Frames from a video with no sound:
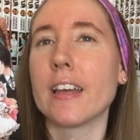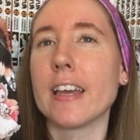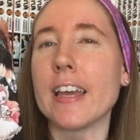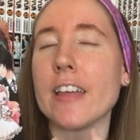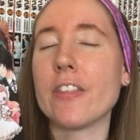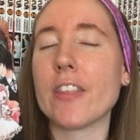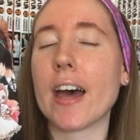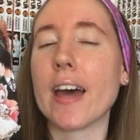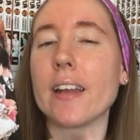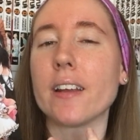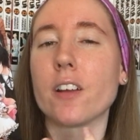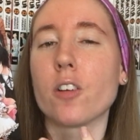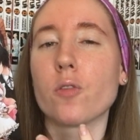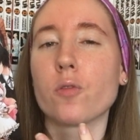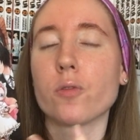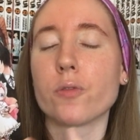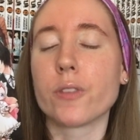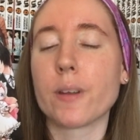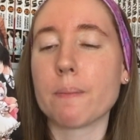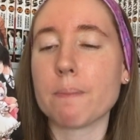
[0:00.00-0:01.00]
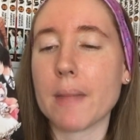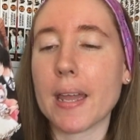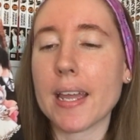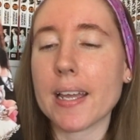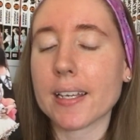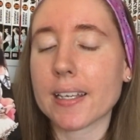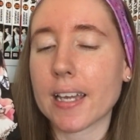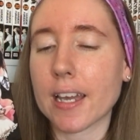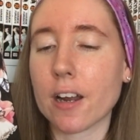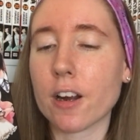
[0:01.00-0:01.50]
In that the
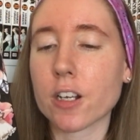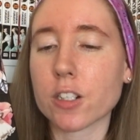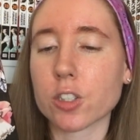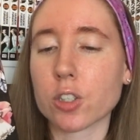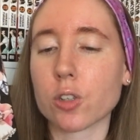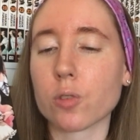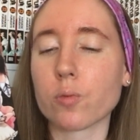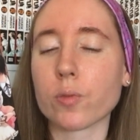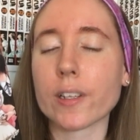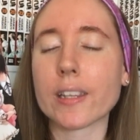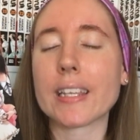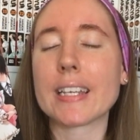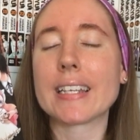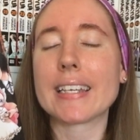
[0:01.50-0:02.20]
main character really